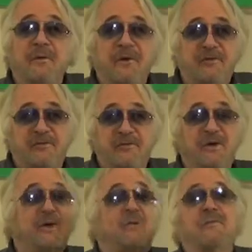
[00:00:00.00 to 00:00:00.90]
this
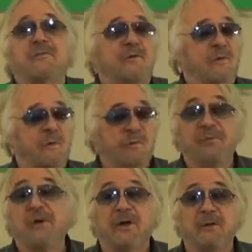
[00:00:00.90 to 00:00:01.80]
is
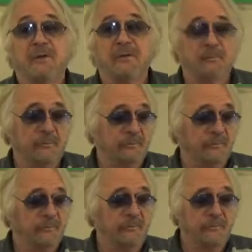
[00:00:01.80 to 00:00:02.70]
the killer.
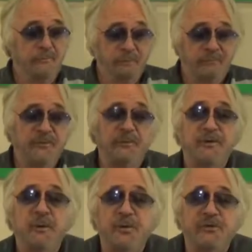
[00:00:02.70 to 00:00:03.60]

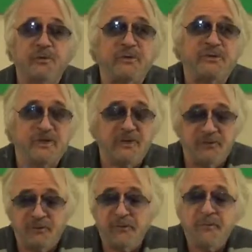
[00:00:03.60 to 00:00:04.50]
You also
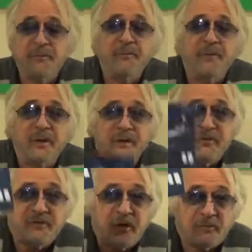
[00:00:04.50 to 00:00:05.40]
receive
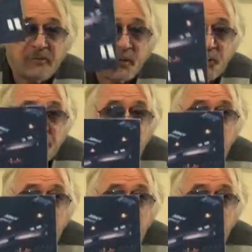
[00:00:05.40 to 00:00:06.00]
this envelope,